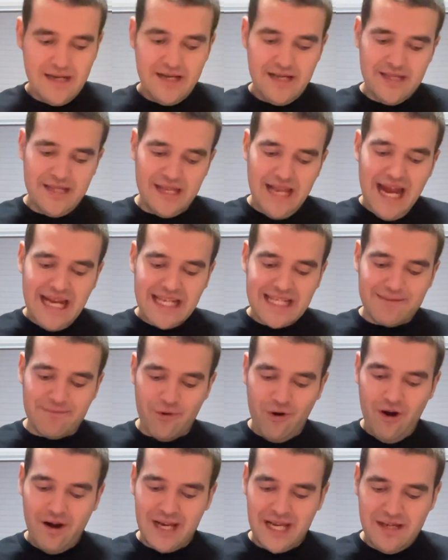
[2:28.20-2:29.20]
The next
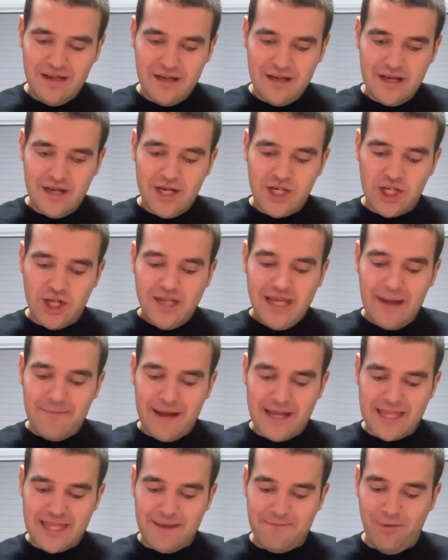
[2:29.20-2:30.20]
morning, Giulia
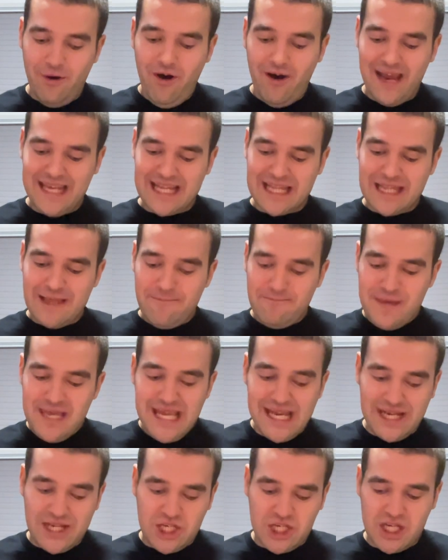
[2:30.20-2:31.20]
met the boys at the
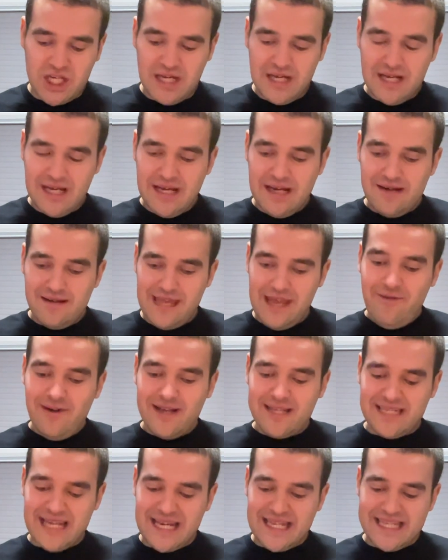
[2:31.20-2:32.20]
beach. It
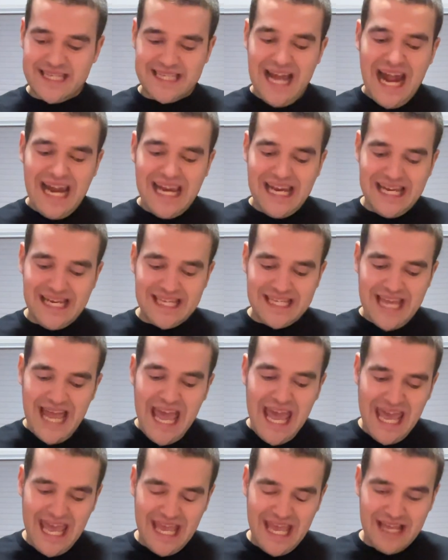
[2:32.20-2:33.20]
was an exciting
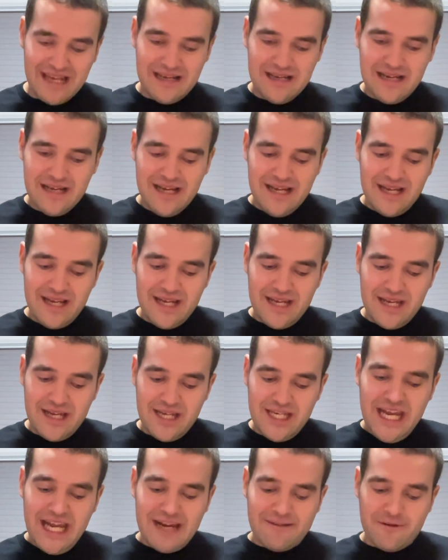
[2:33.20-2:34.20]
day.
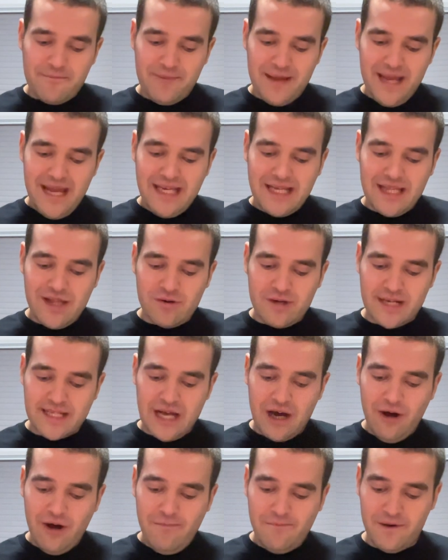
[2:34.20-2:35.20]
She had never been to Luca's
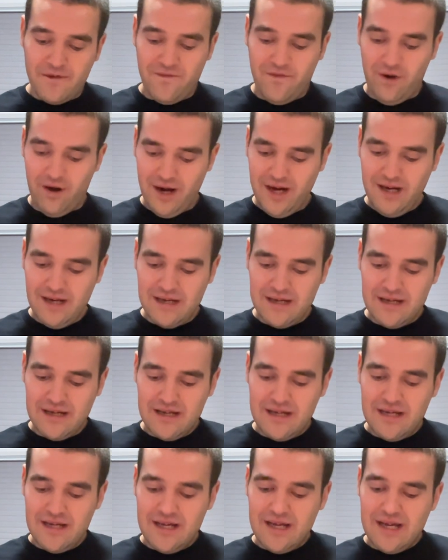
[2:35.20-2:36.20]
home before.
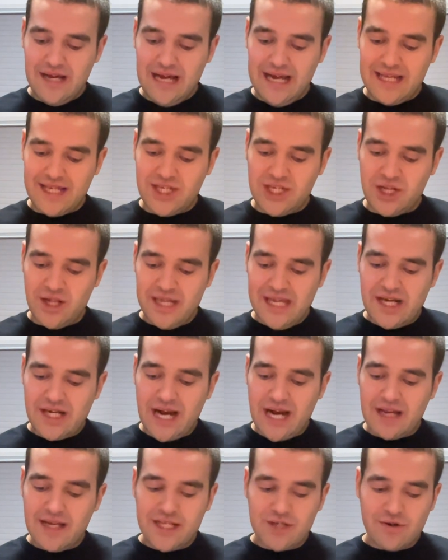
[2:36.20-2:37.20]
As Giulia
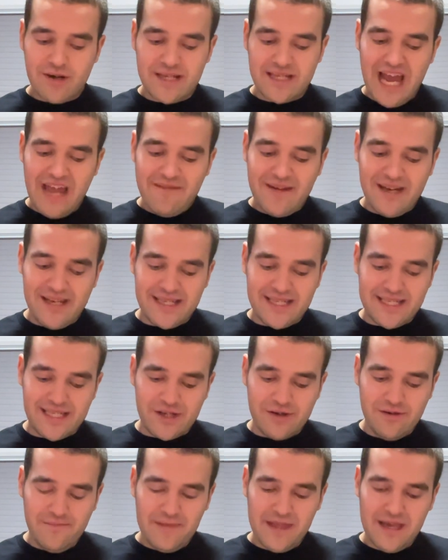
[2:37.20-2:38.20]
got into her diving
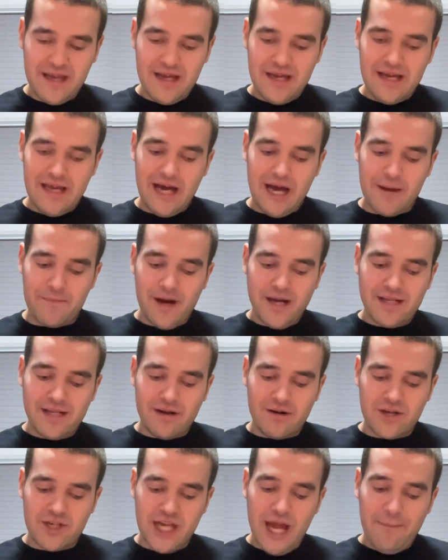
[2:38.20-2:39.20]
suit,
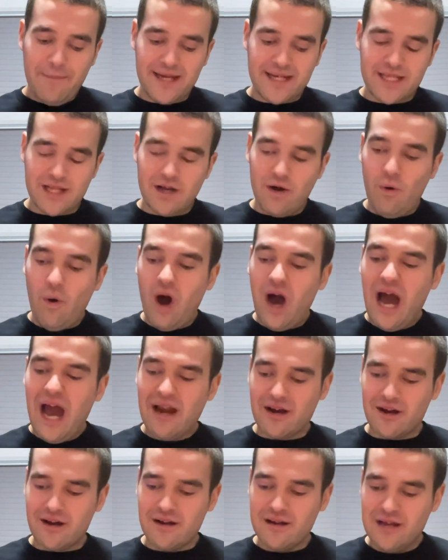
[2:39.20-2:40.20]
Alberto jumped into the
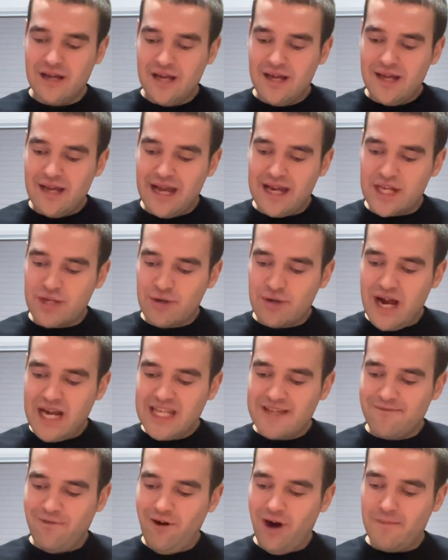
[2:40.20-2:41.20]
water and
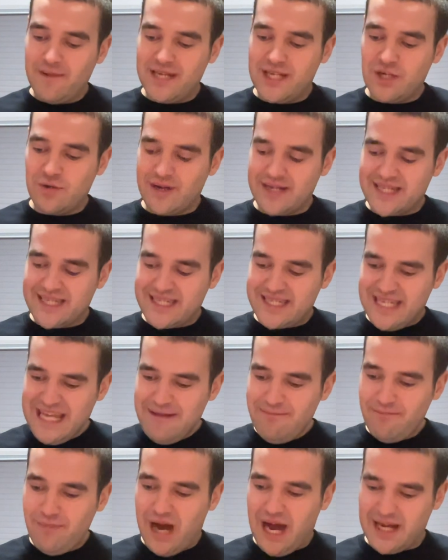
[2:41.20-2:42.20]
transformed into a
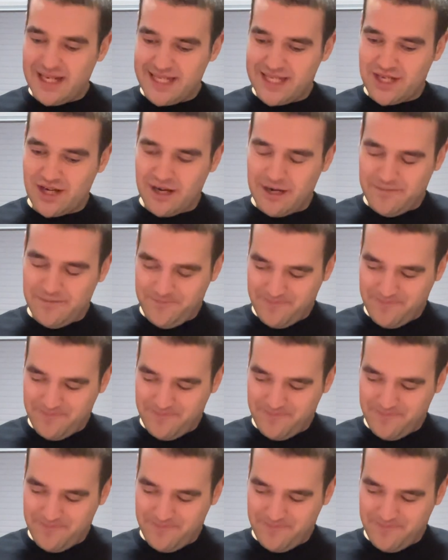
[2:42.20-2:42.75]
sea monster.